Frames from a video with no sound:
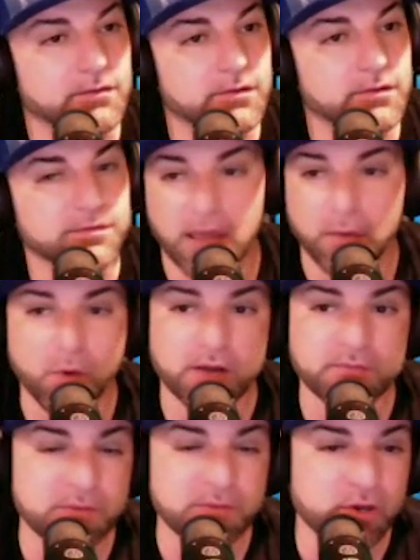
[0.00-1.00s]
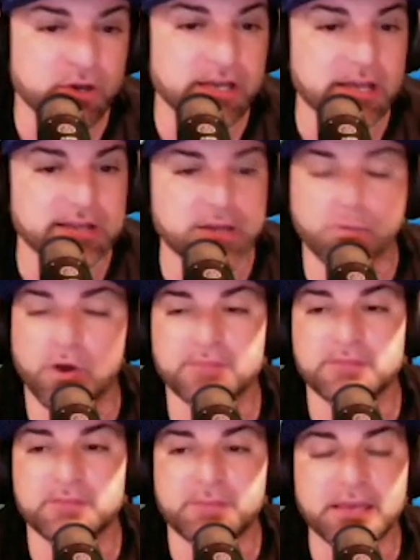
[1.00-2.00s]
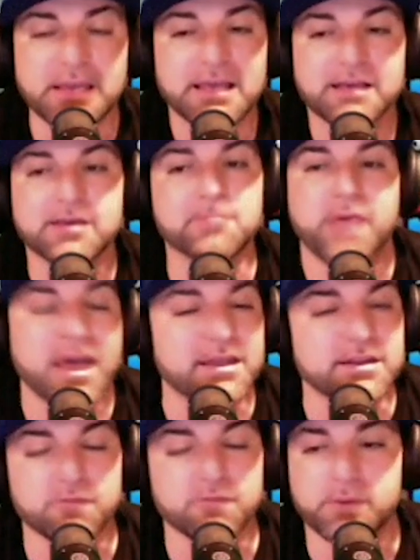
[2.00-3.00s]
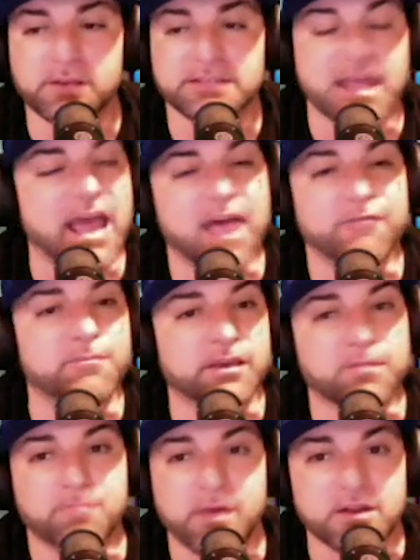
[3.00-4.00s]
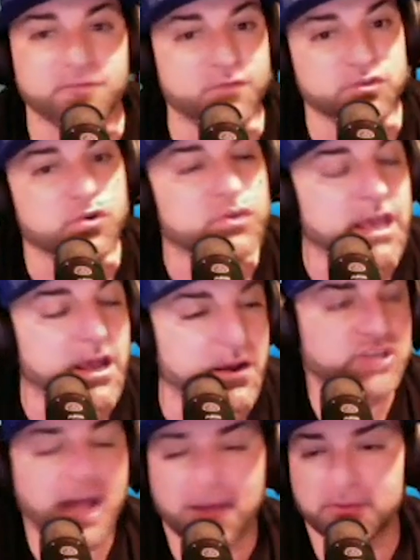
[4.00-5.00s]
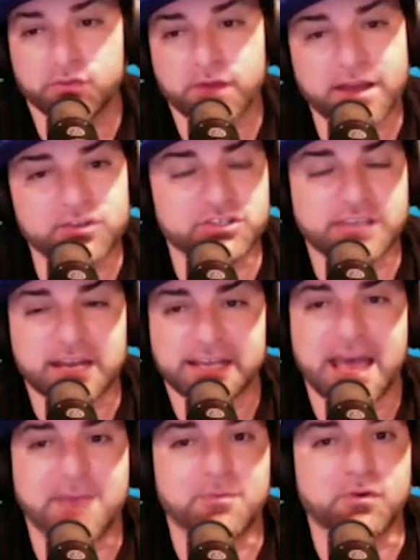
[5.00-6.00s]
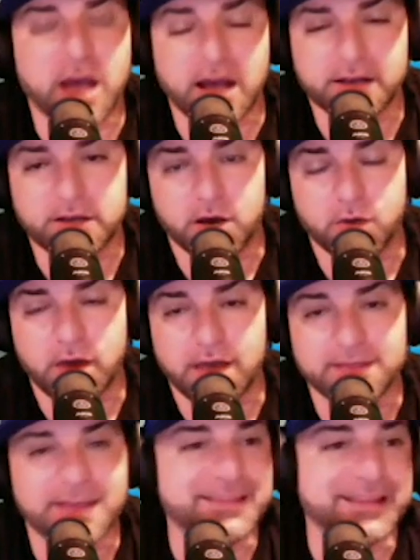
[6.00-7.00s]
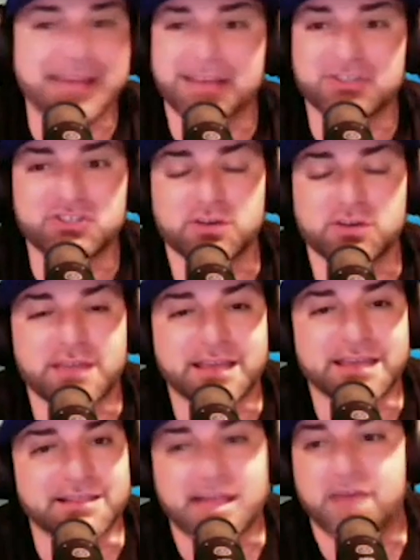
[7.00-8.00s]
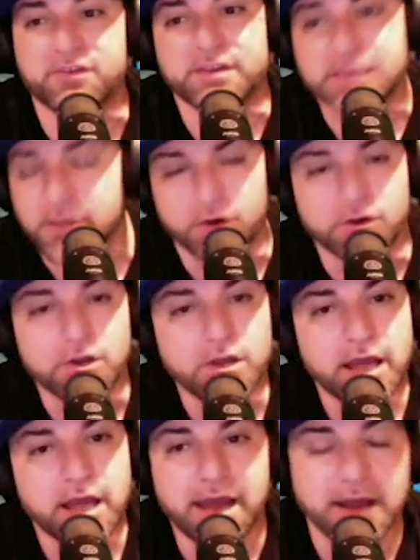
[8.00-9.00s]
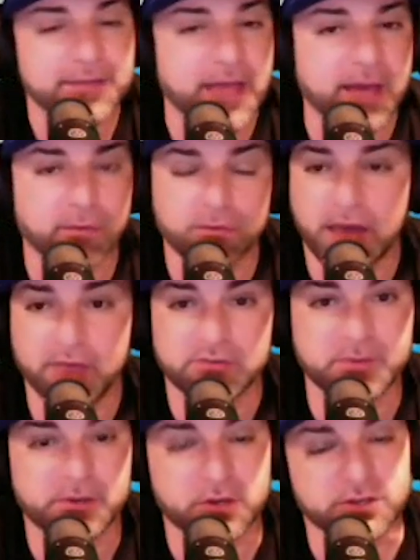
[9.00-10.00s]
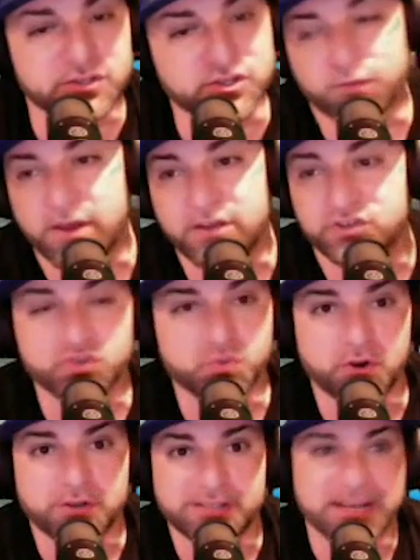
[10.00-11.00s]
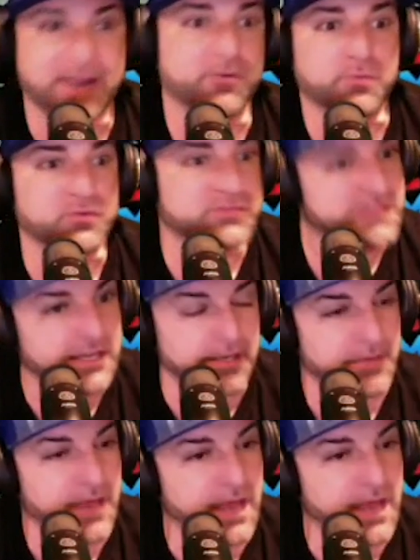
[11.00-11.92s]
They want him to be good again. They want him to be competitive because they haven't been competitive for 2 years. How about the Rangers getting Capo Caco, and then the next year they get Lafreniere? And that was because the Rangers were a terrible team.